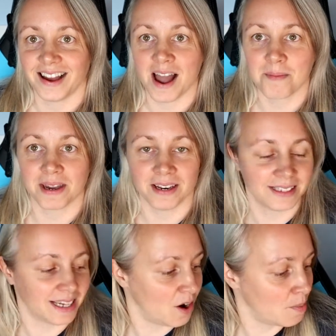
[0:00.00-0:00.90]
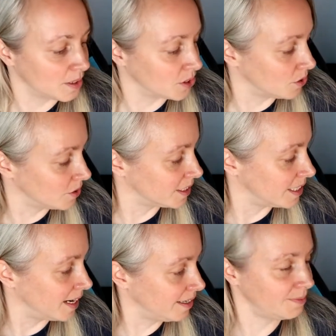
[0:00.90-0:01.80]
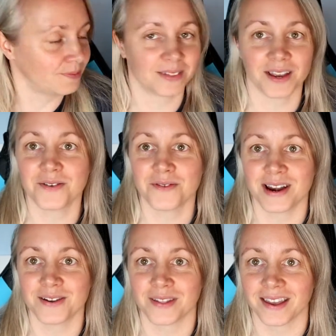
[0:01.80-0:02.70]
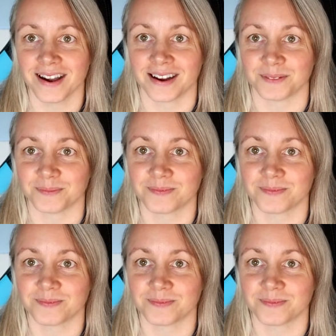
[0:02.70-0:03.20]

I'm gonna set up a stall tonight, ready for that.